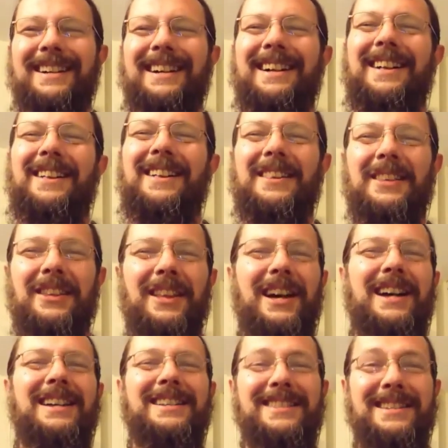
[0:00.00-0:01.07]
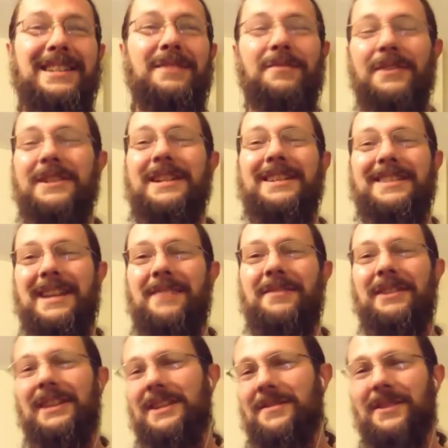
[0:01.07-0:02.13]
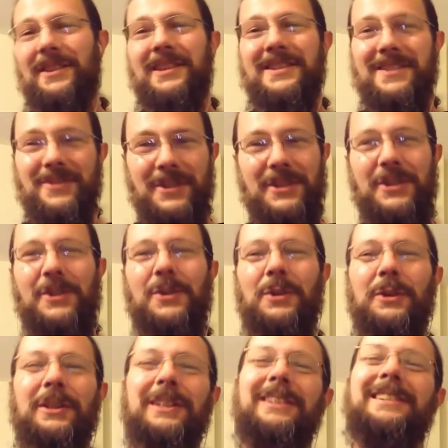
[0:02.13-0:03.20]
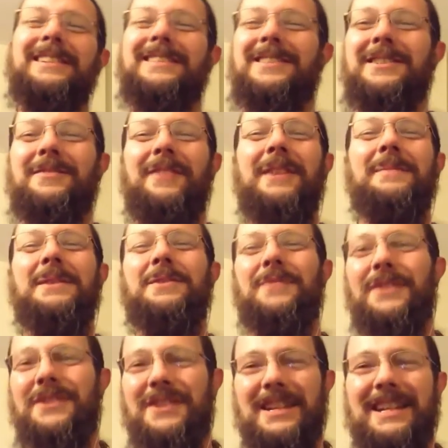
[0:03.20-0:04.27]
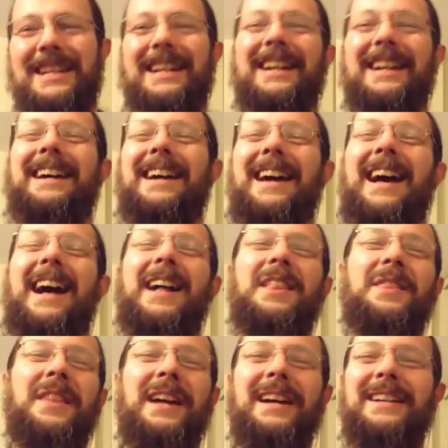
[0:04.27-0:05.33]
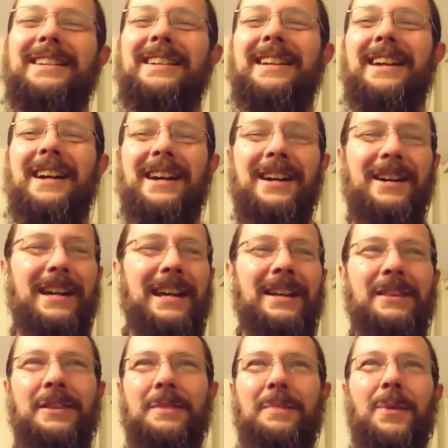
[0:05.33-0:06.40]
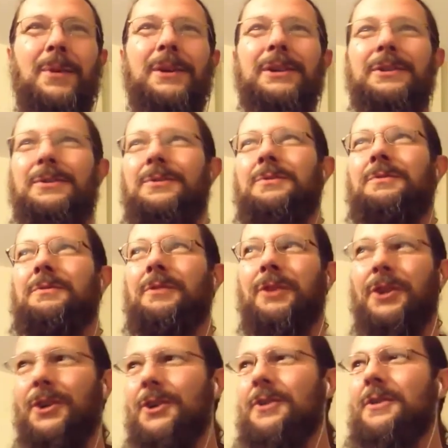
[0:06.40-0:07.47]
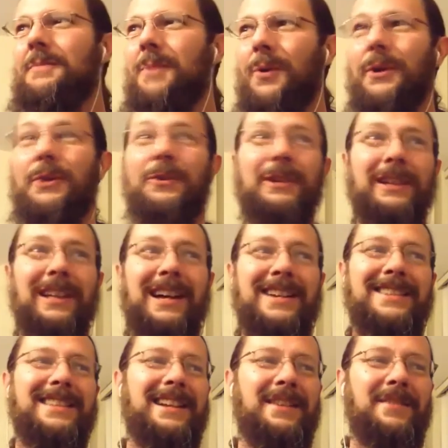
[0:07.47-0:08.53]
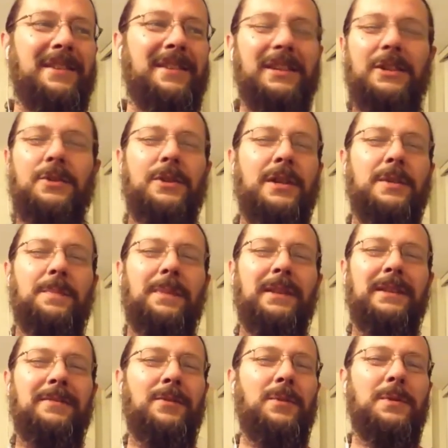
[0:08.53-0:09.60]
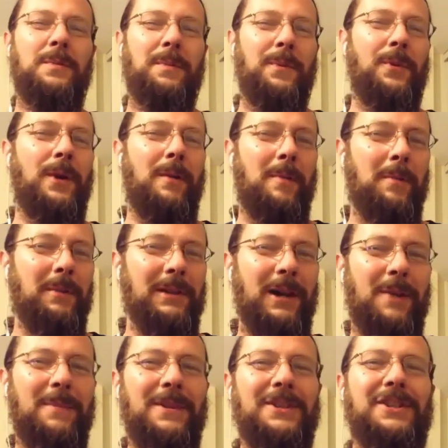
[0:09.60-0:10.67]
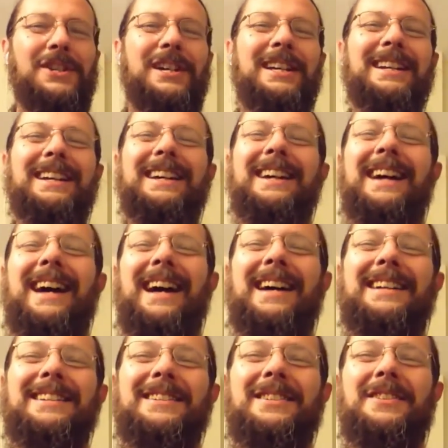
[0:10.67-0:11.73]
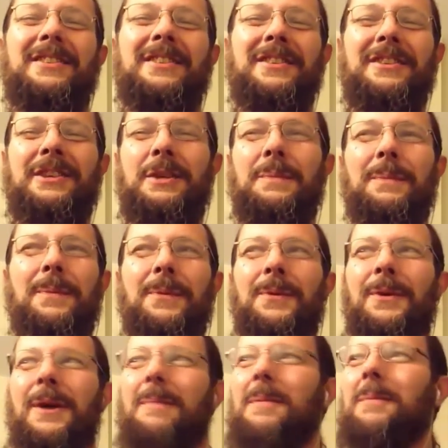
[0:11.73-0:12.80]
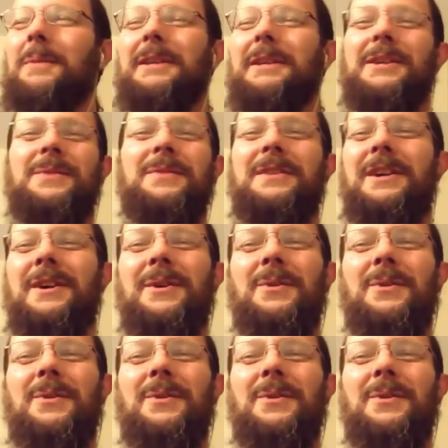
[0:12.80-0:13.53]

that the lie is different yeah. at every level, as Richard Holdblund is famous for right. saying, and that uh, it, the more you learn, the more you realize that everything you just believed was probably all bullshit, and you probably don't